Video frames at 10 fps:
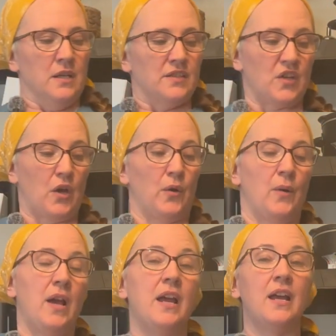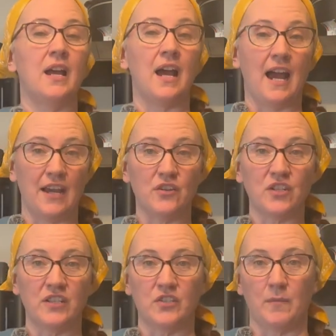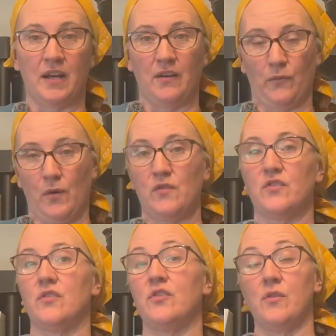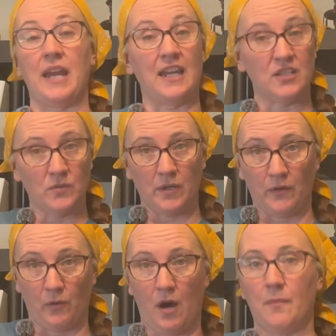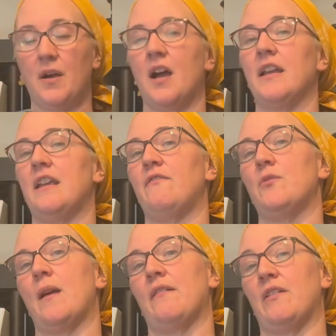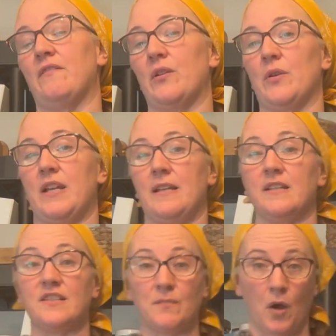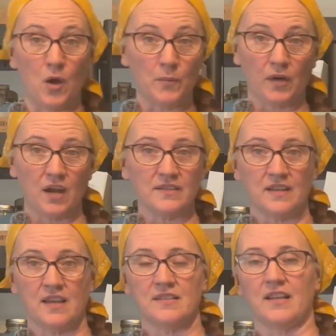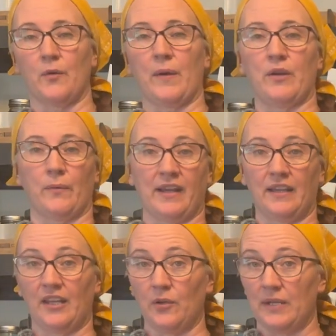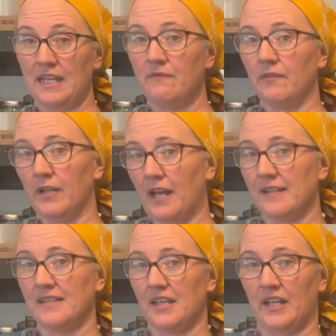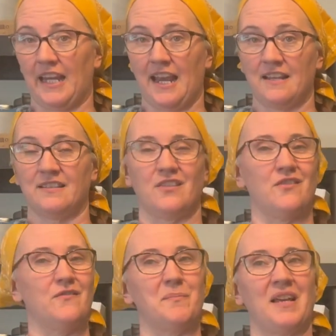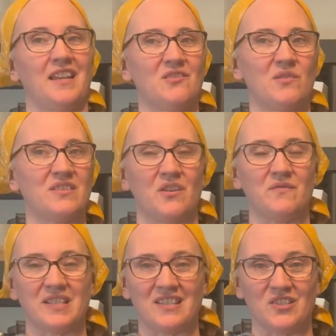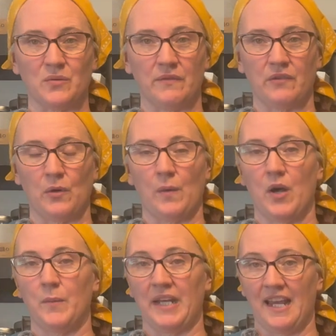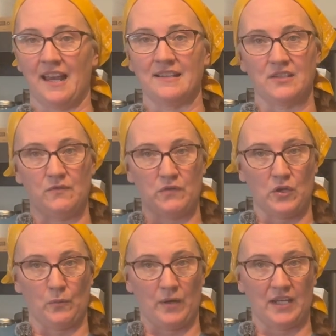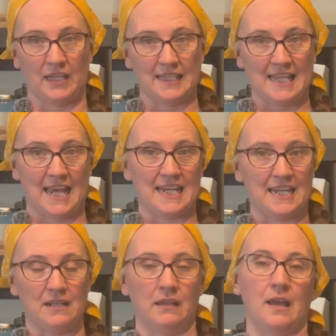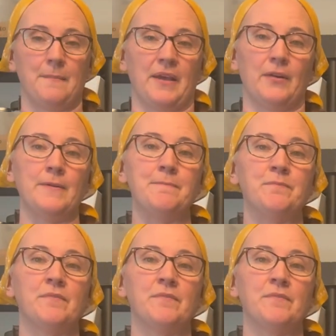So I usually do mine in the roaster. You can do it in the crock pot if you have a very small process and a way to regulate your heat very nicely on a gas stove. My electric stove doesn't do it very well, but a gas stove, you can regulate that heat a lot better.